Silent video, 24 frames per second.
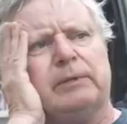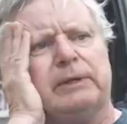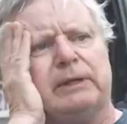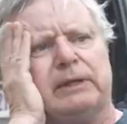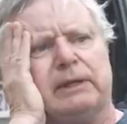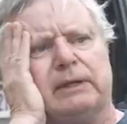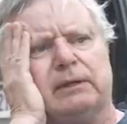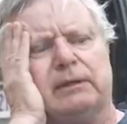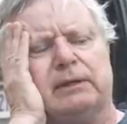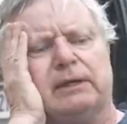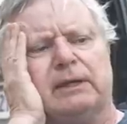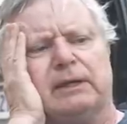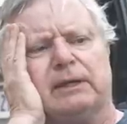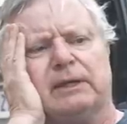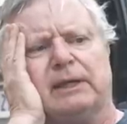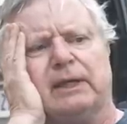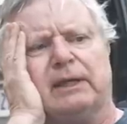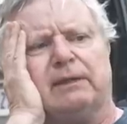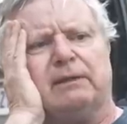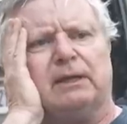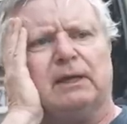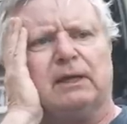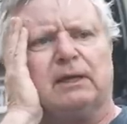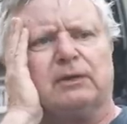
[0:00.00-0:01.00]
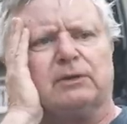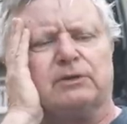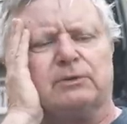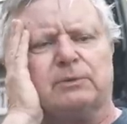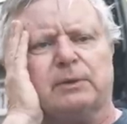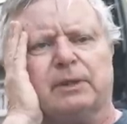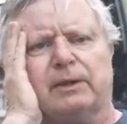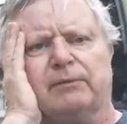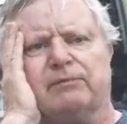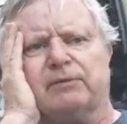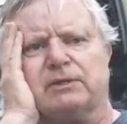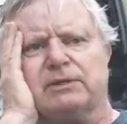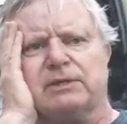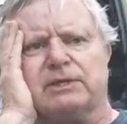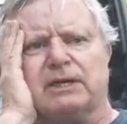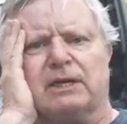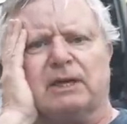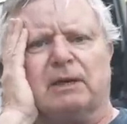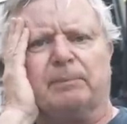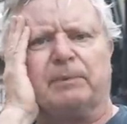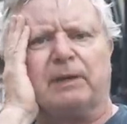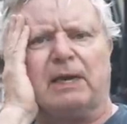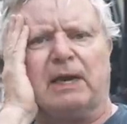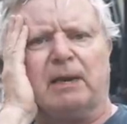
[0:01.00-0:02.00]
we need to get there because we have to set
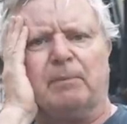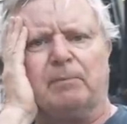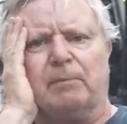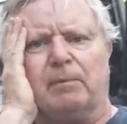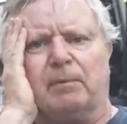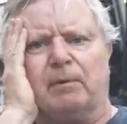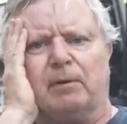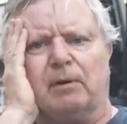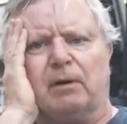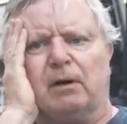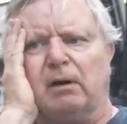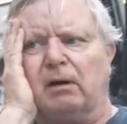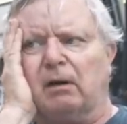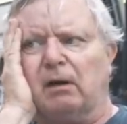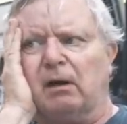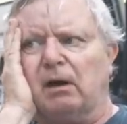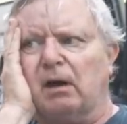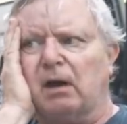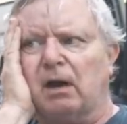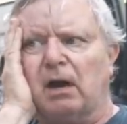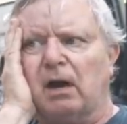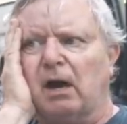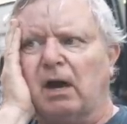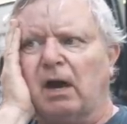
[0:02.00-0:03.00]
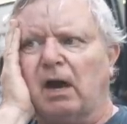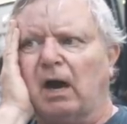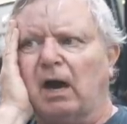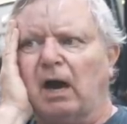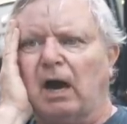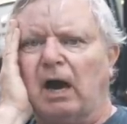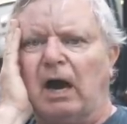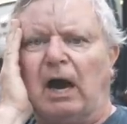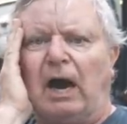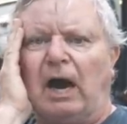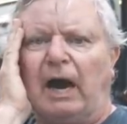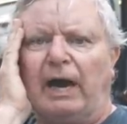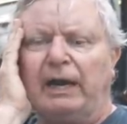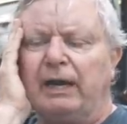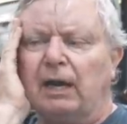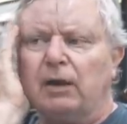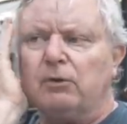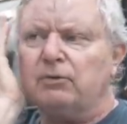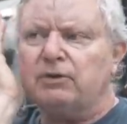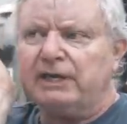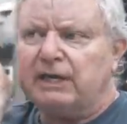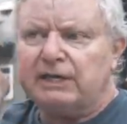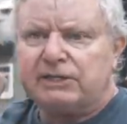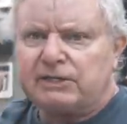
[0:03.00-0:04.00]
up camp. I
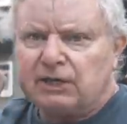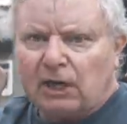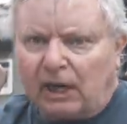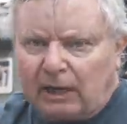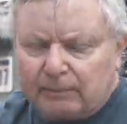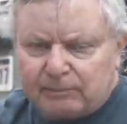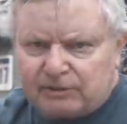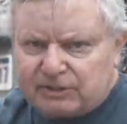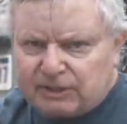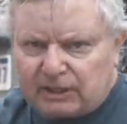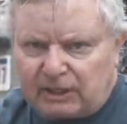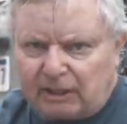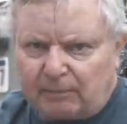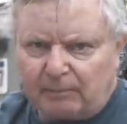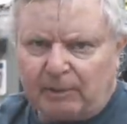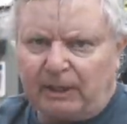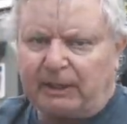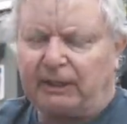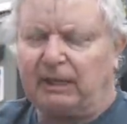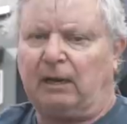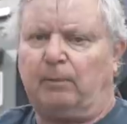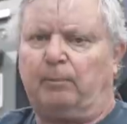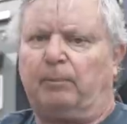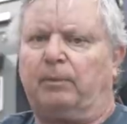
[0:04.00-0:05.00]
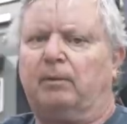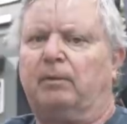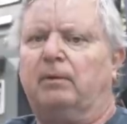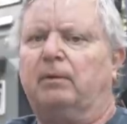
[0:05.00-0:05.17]
don't need time to set up my camp.